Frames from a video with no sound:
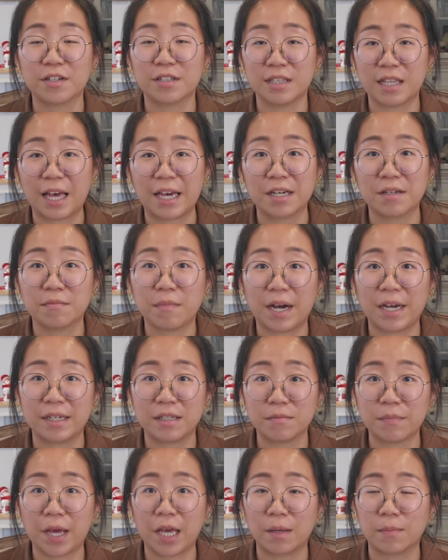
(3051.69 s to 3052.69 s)

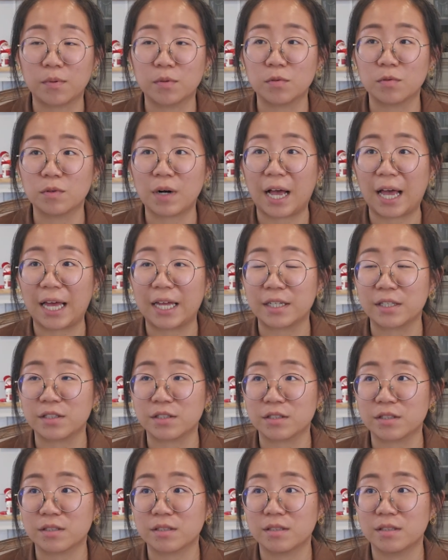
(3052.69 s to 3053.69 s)
like-minded people
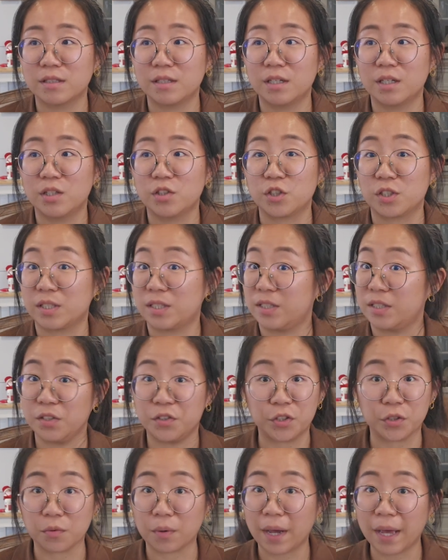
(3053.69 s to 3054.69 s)
and just
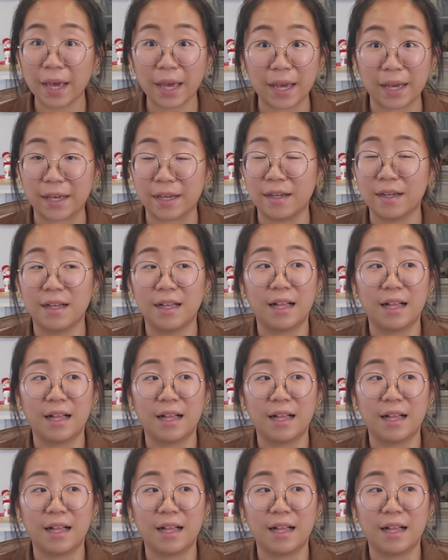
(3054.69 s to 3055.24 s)
stitch away.